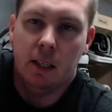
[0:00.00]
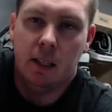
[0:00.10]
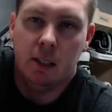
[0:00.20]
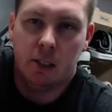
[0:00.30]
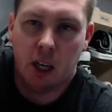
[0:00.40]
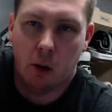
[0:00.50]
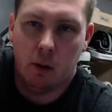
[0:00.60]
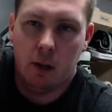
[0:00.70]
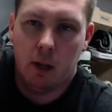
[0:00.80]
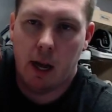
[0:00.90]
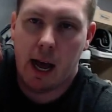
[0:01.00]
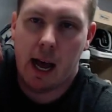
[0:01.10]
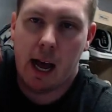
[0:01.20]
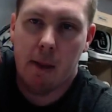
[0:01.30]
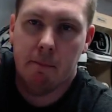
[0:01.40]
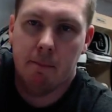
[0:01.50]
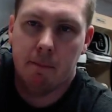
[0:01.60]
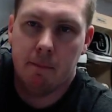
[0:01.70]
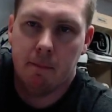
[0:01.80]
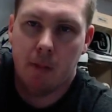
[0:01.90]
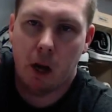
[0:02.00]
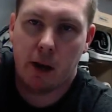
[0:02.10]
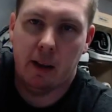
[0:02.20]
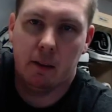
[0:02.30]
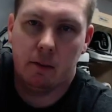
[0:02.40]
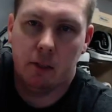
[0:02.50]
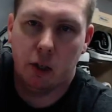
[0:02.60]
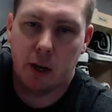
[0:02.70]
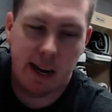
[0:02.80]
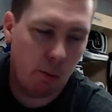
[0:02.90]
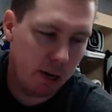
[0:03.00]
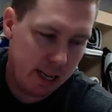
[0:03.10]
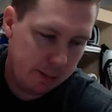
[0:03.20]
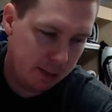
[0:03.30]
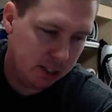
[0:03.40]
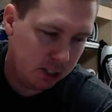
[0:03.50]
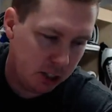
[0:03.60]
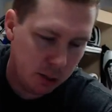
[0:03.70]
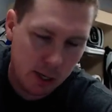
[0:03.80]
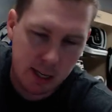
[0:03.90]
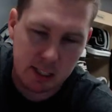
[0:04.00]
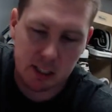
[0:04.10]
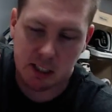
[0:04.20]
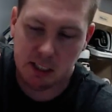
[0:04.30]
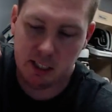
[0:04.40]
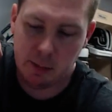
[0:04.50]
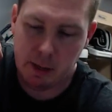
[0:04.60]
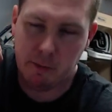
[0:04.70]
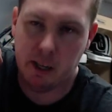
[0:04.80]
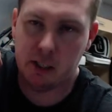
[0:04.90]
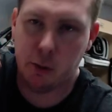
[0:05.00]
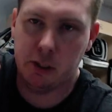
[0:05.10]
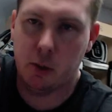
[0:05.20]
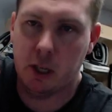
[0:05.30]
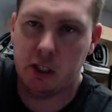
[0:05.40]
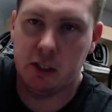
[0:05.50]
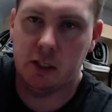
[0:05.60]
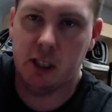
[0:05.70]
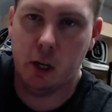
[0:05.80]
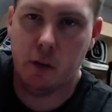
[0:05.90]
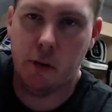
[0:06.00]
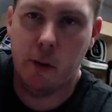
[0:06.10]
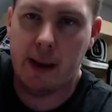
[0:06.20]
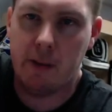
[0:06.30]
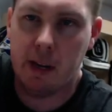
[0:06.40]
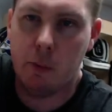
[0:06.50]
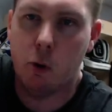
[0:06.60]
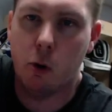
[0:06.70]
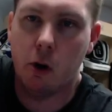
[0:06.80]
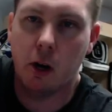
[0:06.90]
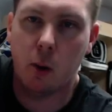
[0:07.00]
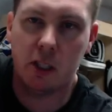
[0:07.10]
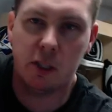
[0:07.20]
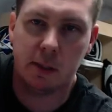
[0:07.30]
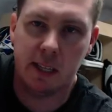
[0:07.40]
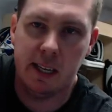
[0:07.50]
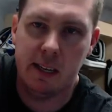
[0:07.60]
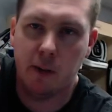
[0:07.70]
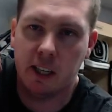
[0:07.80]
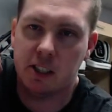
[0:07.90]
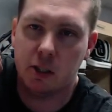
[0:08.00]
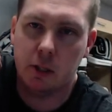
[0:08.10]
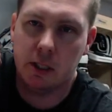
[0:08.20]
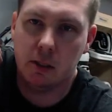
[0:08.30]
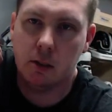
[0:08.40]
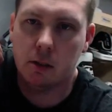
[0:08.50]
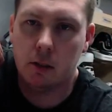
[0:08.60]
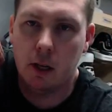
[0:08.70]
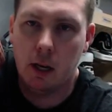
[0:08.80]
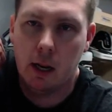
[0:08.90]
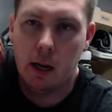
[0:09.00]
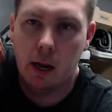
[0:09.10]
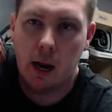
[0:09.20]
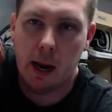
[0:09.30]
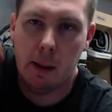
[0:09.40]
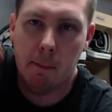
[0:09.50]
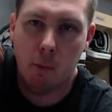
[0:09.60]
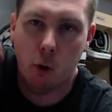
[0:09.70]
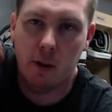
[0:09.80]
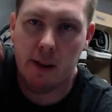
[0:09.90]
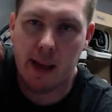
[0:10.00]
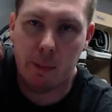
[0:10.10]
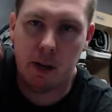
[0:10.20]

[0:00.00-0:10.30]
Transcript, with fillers: So um, okay, so again, I want to keep these to uh, to CCM eFlex 3's questions. So if you have any more questions about the eFlex 3s, I'm more than happy to